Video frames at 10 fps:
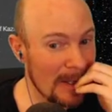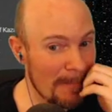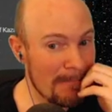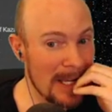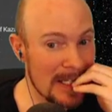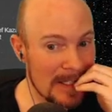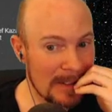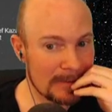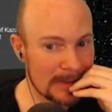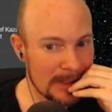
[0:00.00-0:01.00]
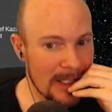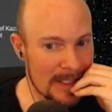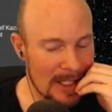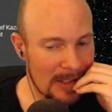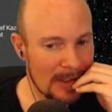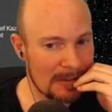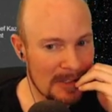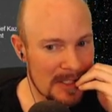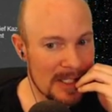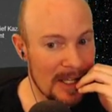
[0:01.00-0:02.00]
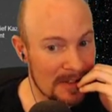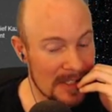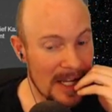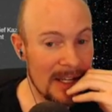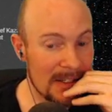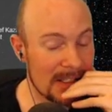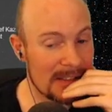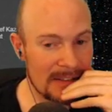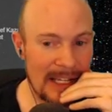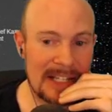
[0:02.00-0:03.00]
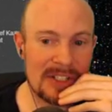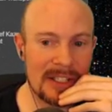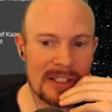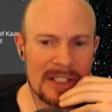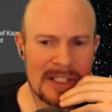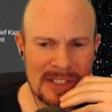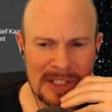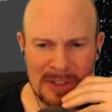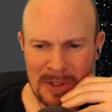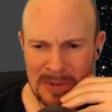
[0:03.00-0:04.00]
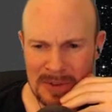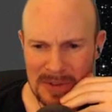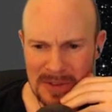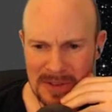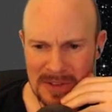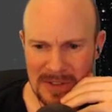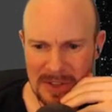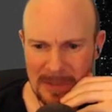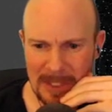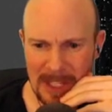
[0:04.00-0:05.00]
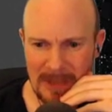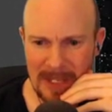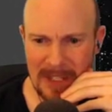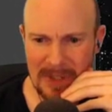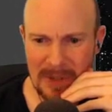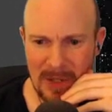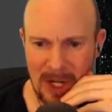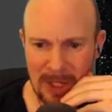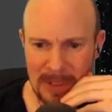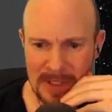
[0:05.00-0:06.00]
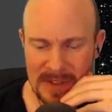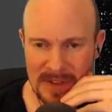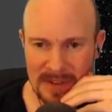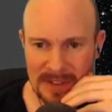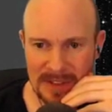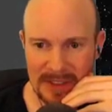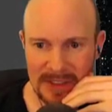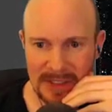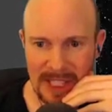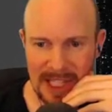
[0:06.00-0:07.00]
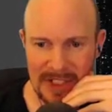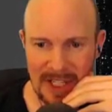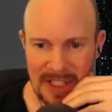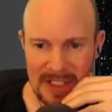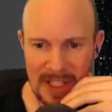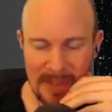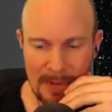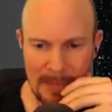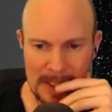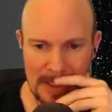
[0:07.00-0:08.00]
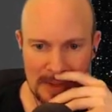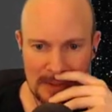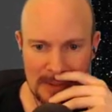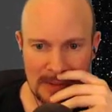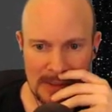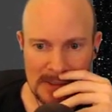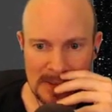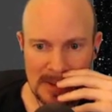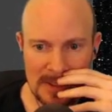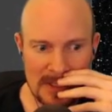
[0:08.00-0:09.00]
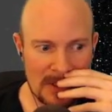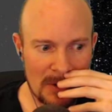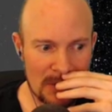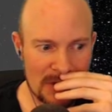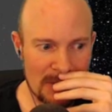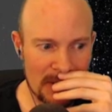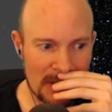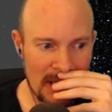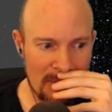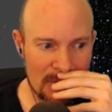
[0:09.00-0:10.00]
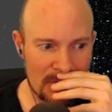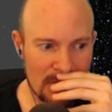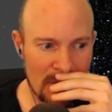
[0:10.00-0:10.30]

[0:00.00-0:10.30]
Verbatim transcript: amazing. It's got long range scanners, and it's actually is that the only ship in the game that has two augments? Actually, that is kind of amazing. It's the only ship in the game with two